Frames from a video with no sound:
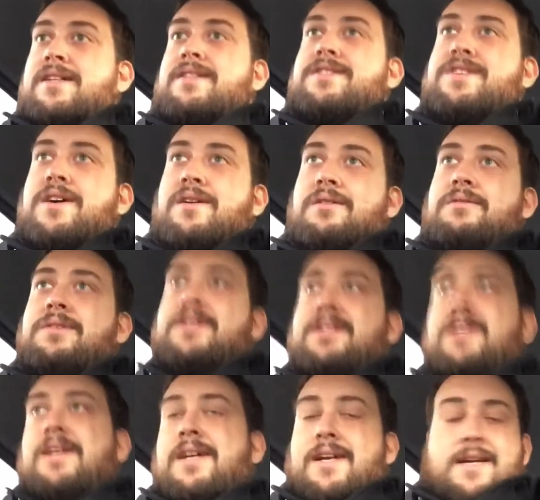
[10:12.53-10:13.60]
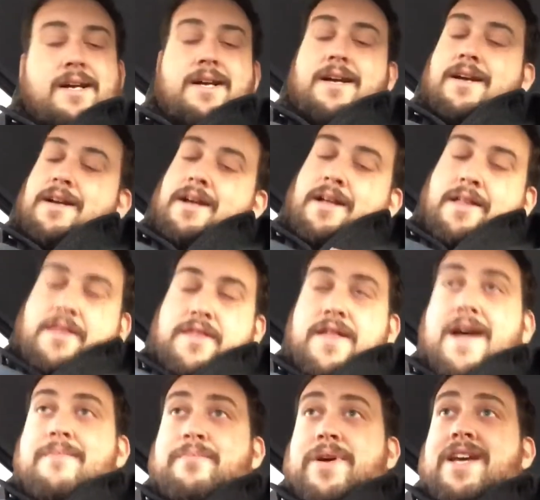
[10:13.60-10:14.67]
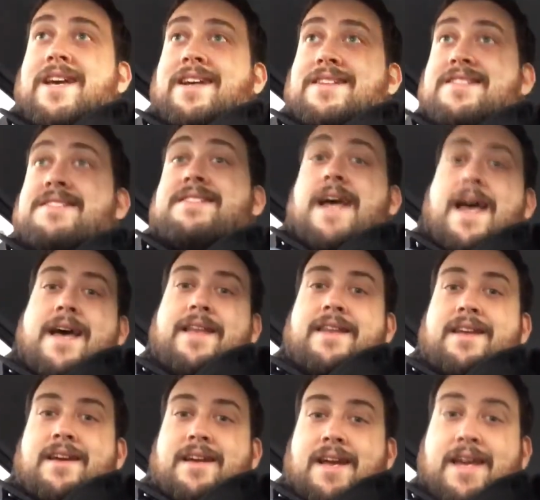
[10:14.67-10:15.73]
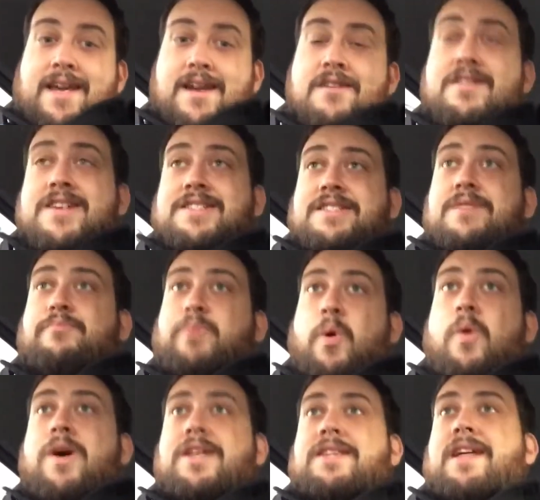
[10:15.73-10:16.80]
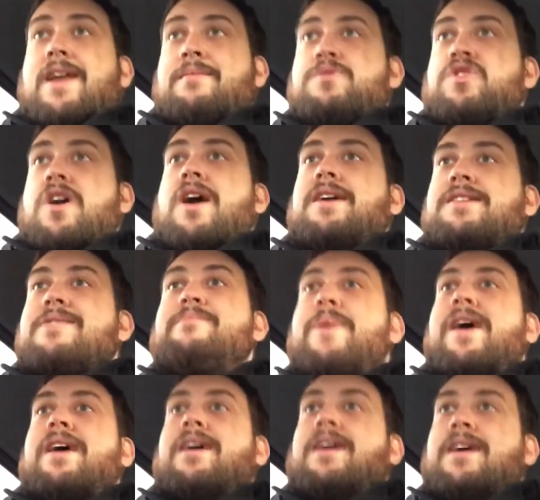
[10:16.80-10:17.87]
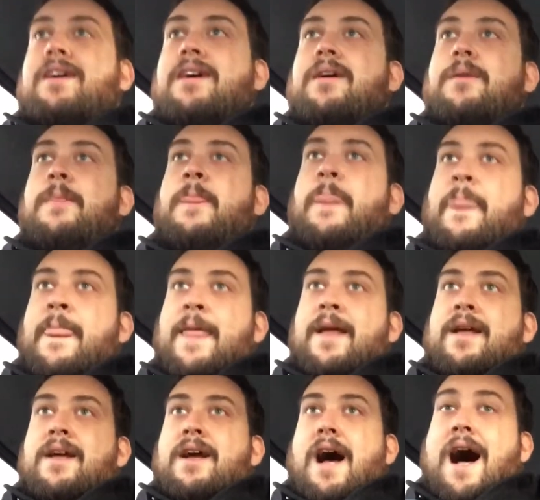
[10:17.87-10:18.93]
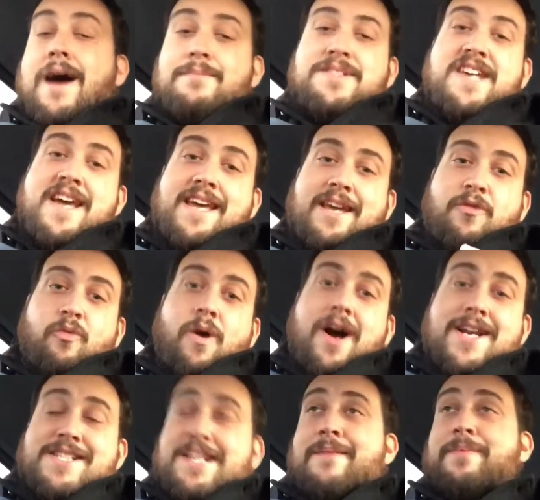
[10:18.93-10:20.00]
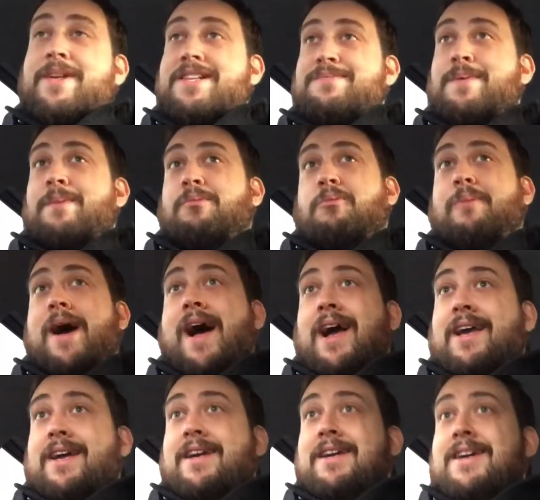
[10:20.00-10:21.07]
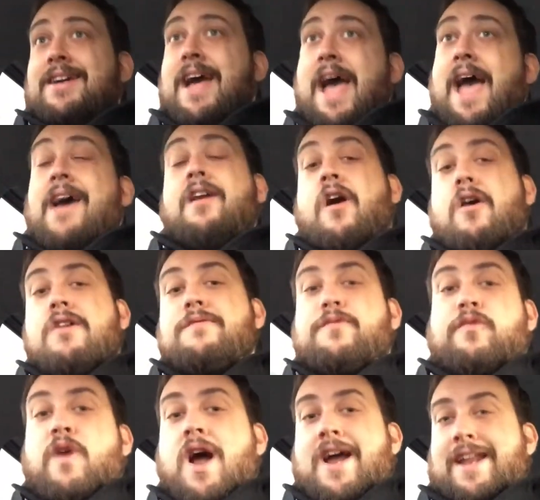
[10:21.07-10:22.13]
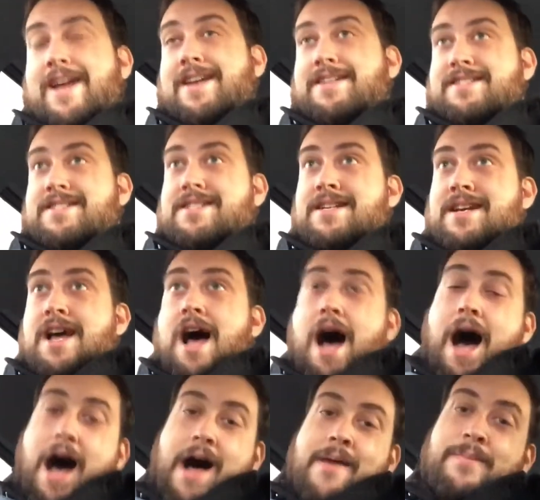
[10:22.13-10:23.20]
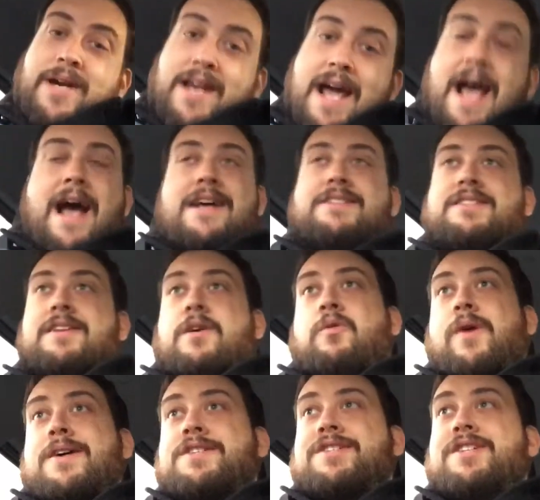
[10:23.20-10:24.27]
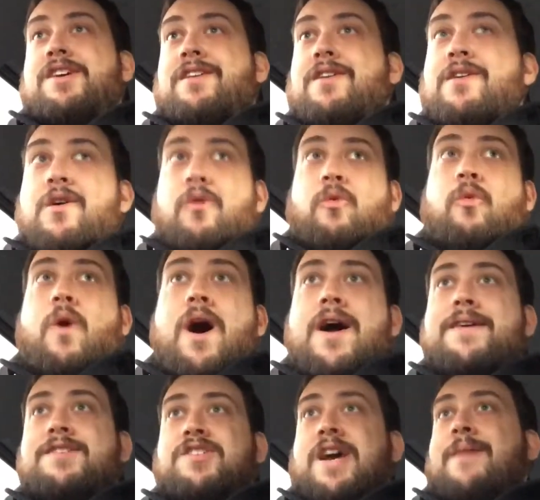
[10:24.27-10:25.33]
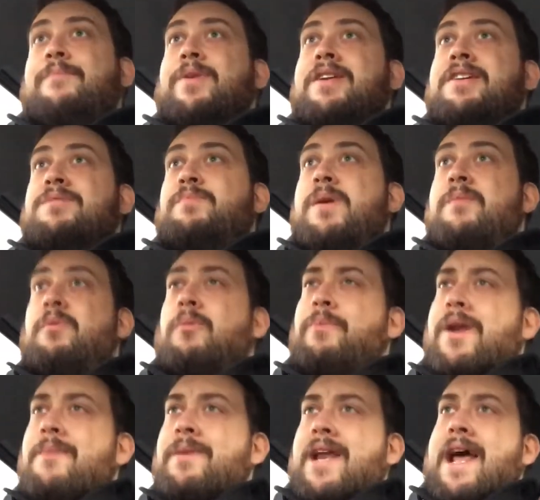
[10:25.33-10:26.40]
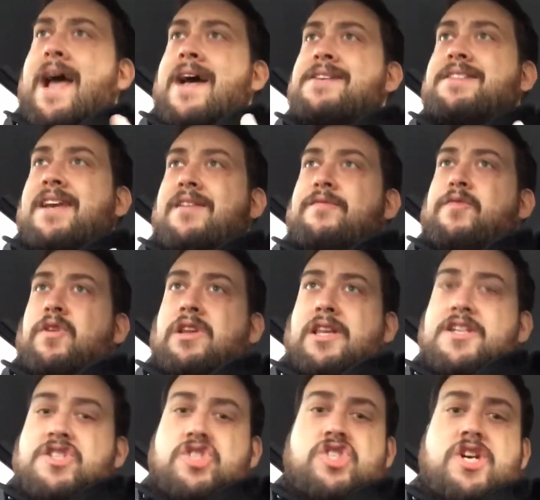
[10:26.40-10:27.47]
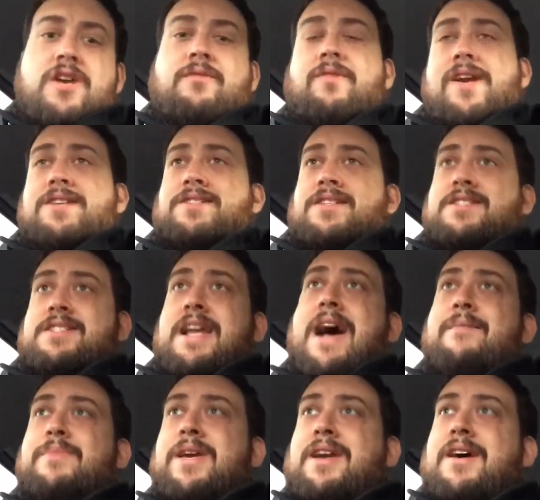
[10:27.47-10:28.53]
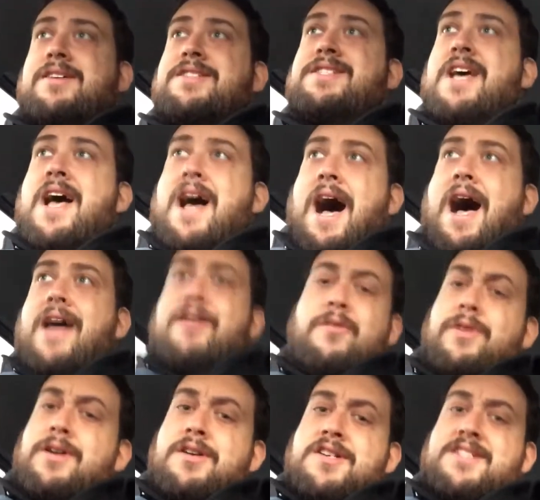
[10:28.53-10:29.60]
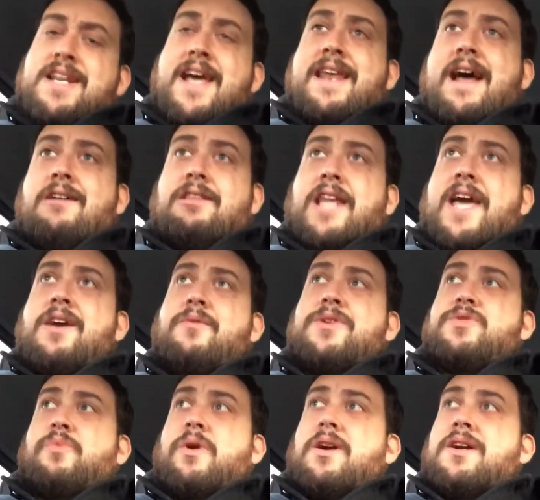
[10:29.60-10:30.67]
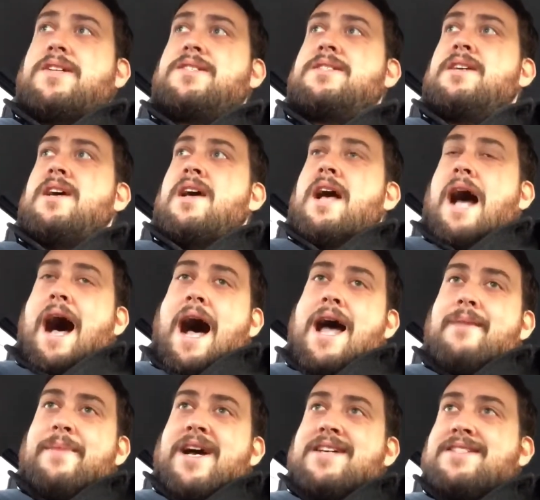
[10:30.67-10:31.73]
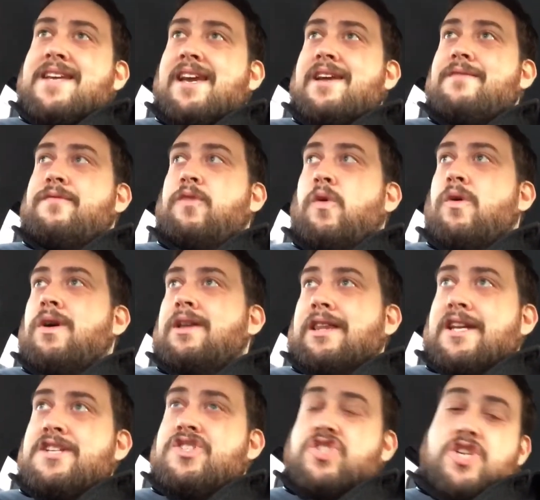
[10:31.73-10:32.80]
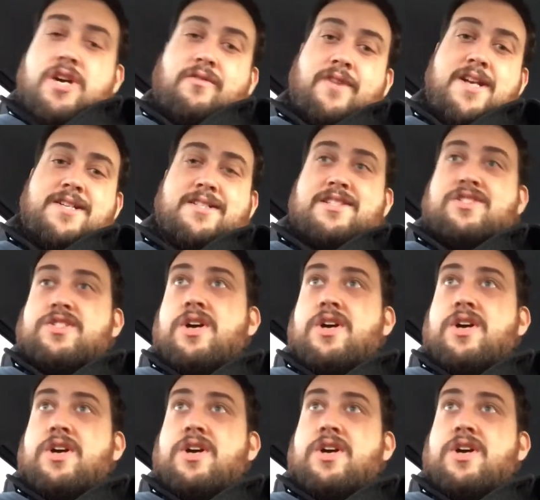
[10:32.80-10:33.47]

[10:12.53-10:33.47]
So, that being said, here is the point that I'm trying to make. I'm taking Why Japanese People back. And on Fridays, I'm going to ask the question, why Japanese people? But I'm going to ask it for legit reasons, not because I don't understand how language works. I'm asking it for legit reasons.